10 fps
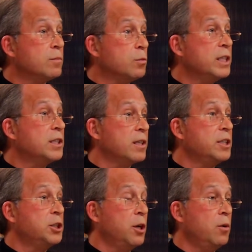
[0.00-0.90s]
recently
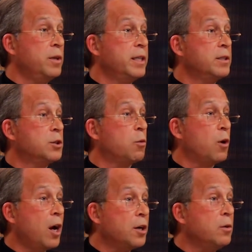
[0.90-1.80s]
shown in
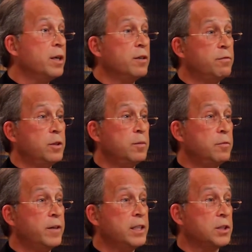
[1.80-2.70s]
Toronto at a film
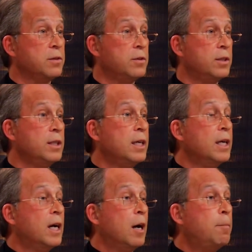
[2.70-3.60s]
festival
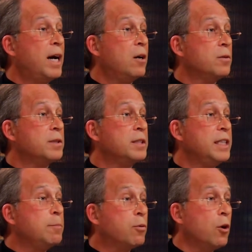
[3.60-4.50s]
about
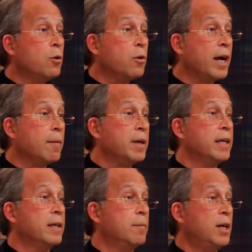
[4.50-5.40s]

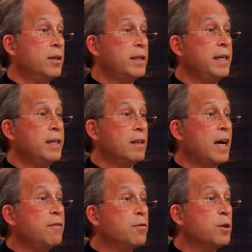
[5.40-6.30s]
deprogramming, about the
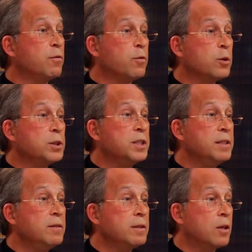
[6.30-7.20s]
life of the first
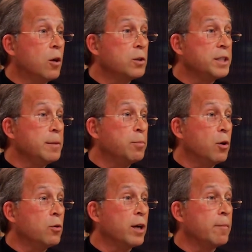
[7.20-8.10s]
cult
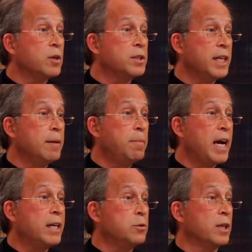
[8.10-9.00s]
deprogrammer, Ted
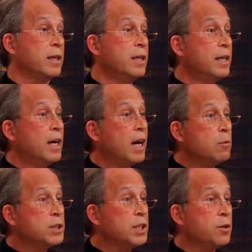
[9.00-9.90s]
Patrick. I
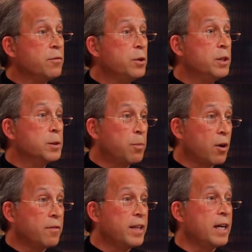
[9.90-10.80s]
was interviewed as
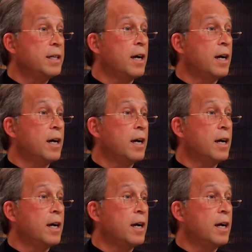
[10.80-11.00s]
part of that